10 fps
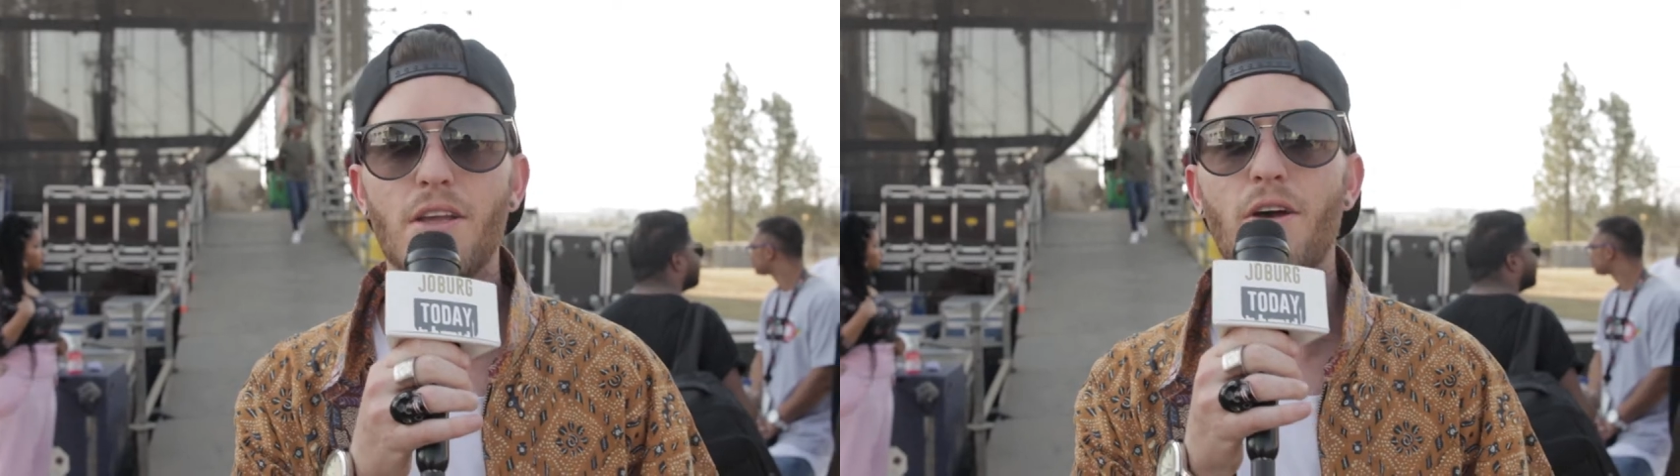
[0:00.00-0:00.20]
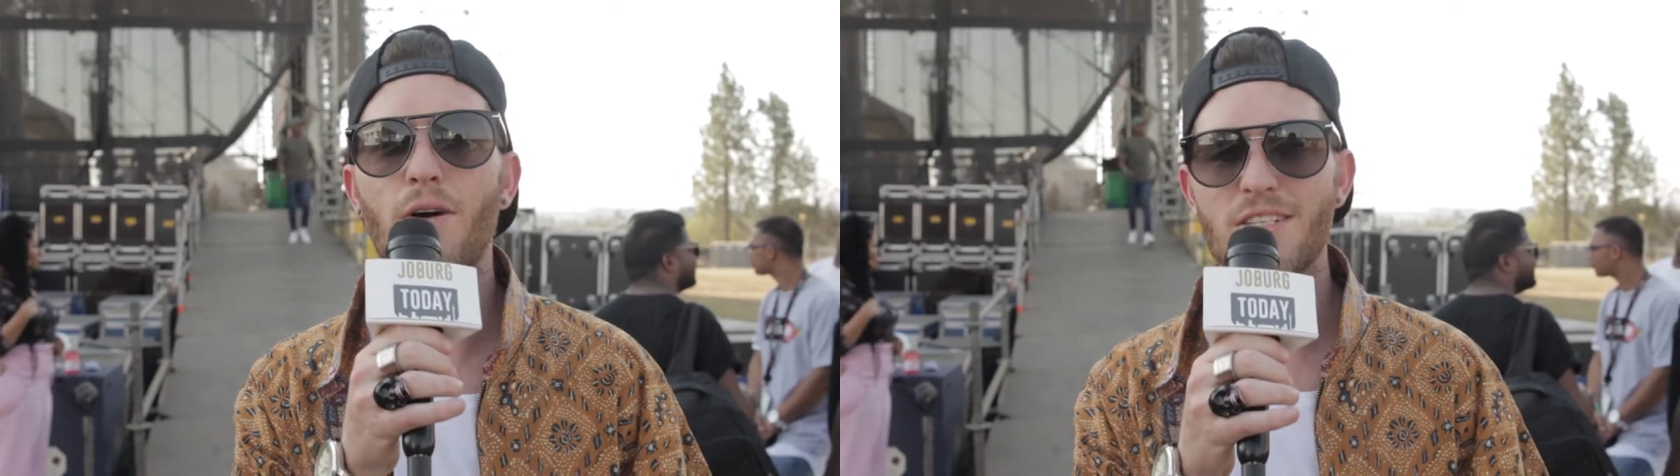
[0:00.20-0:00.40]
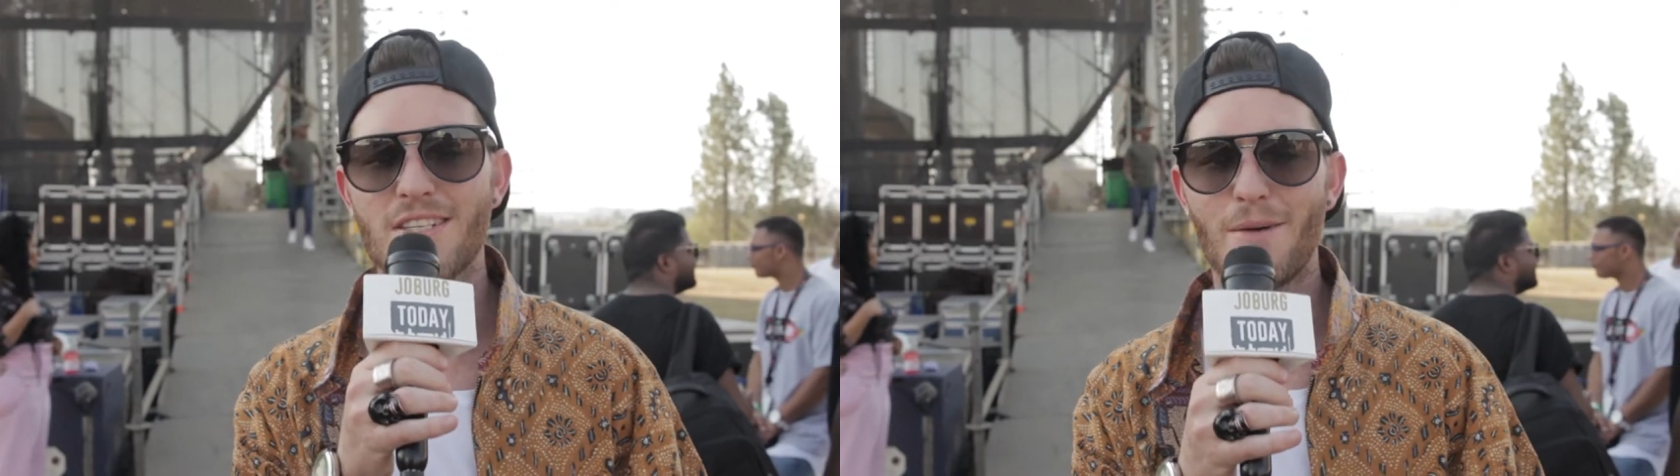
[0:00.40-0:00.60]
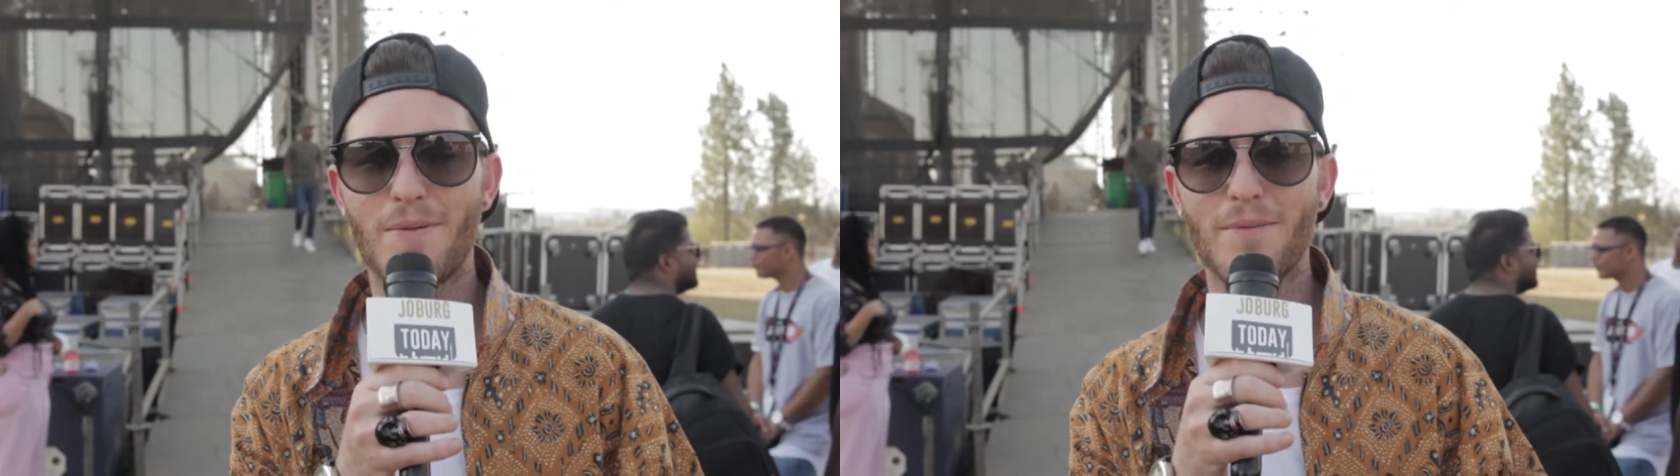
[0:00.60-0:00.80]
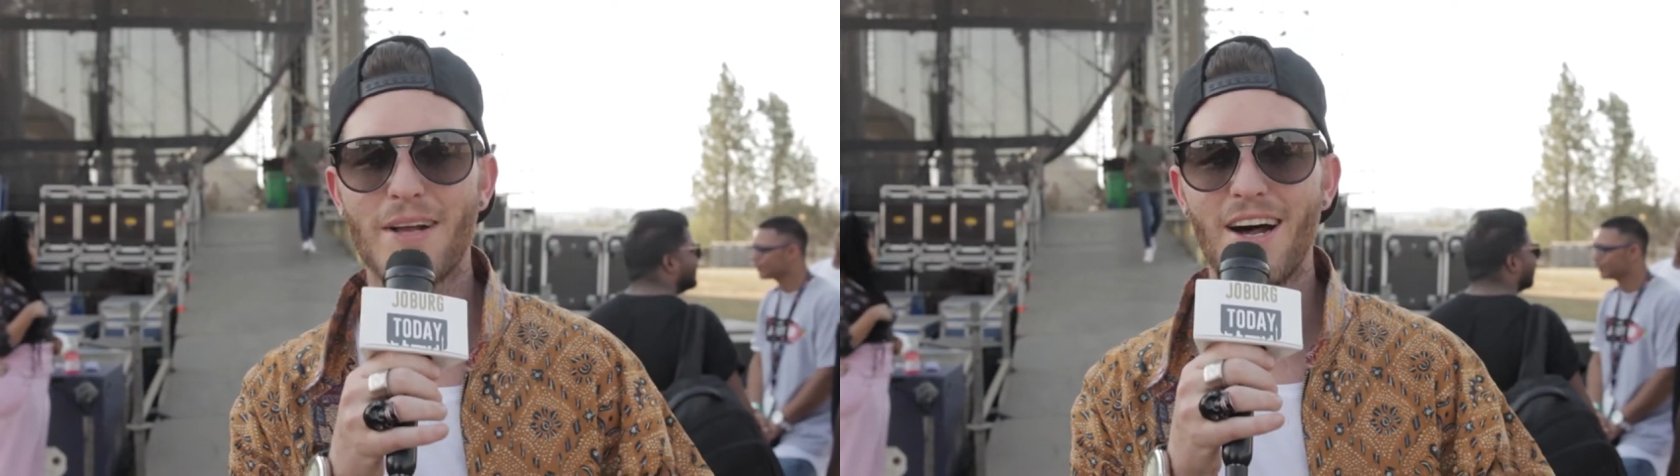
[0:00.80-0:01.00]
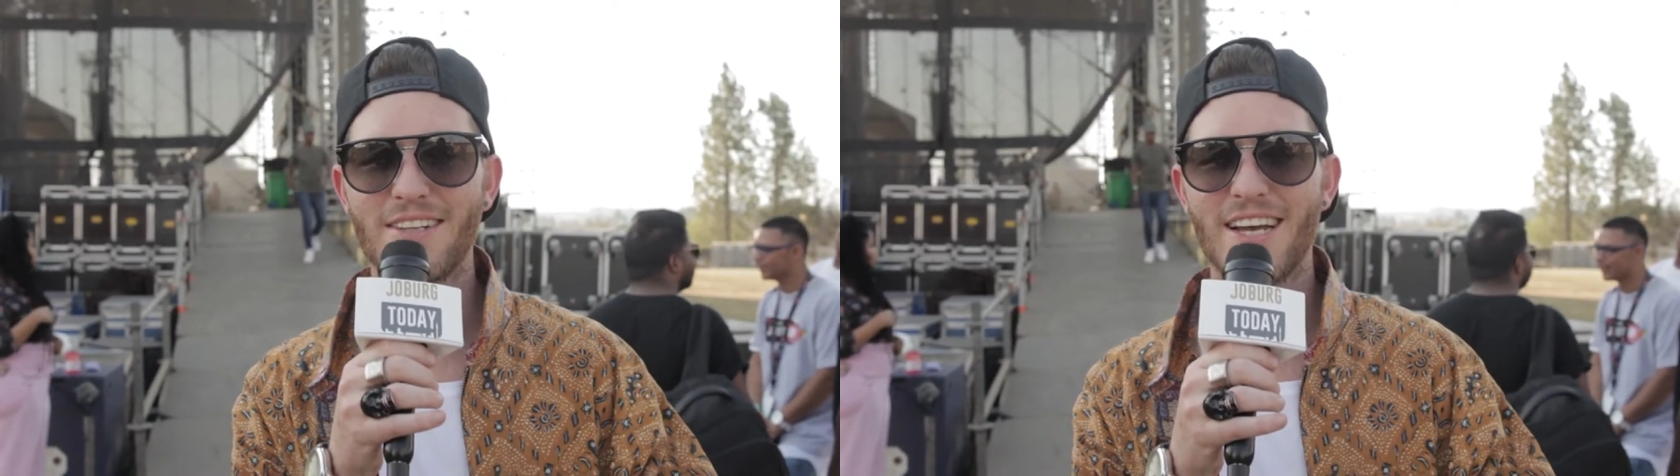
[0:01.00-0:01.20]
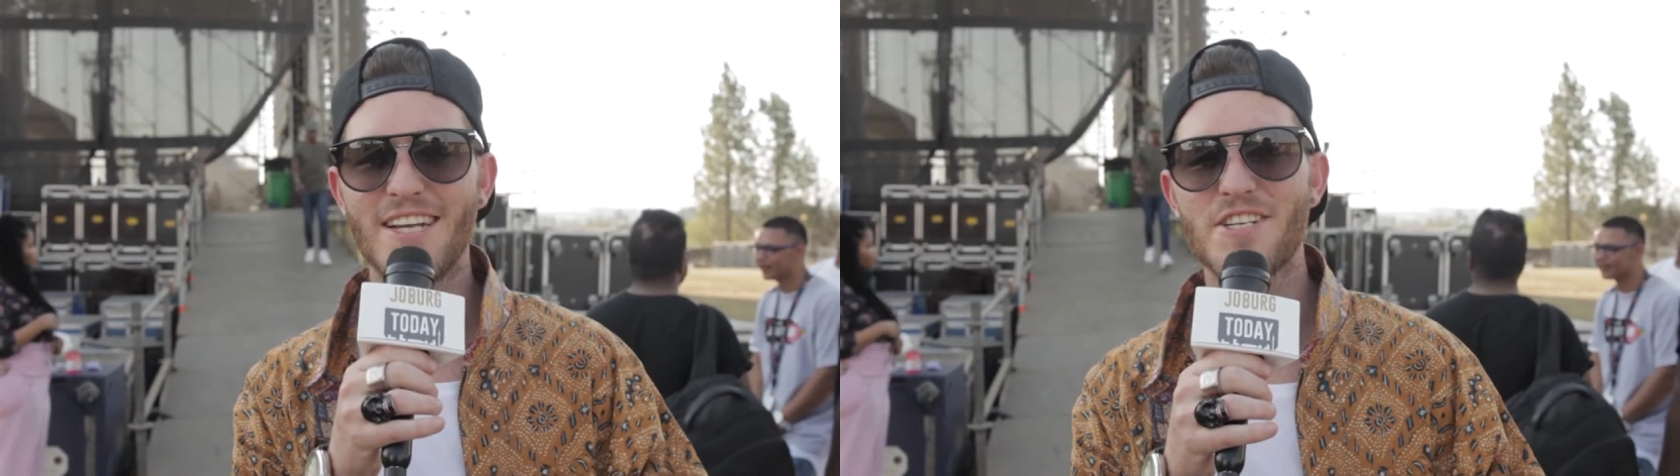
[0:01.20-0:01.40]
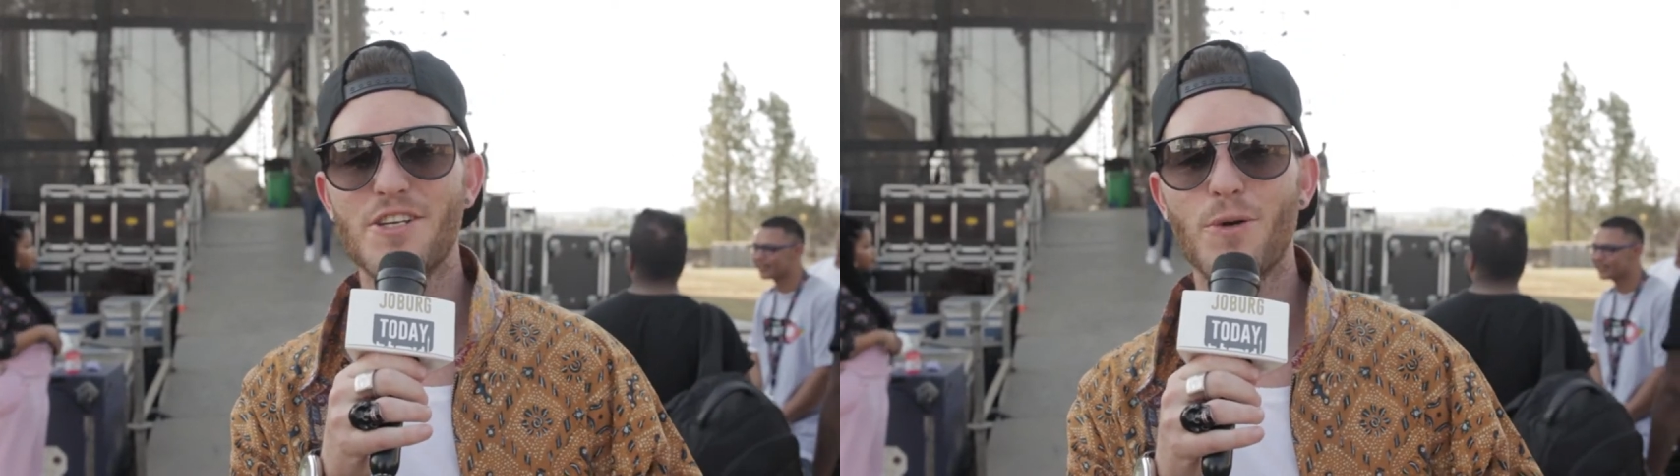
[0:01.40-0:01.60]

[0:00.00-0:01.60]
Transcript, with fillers: Yo, what's up? I'm Kyle Dage